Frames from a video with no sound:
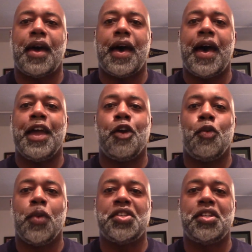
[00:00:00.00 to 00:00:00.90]
there
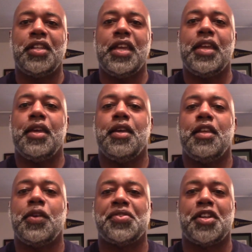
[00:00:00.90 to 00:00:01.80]

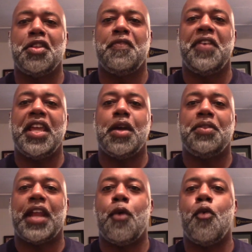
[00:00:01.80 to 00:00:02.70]
was another video
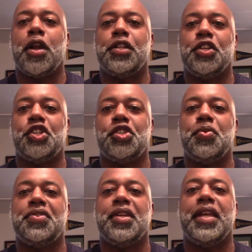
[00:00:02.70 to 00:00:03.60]
that I wanted to
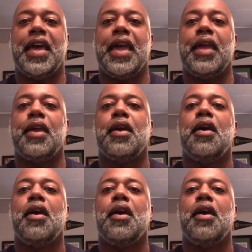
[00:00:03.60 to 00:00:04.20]
shoot today,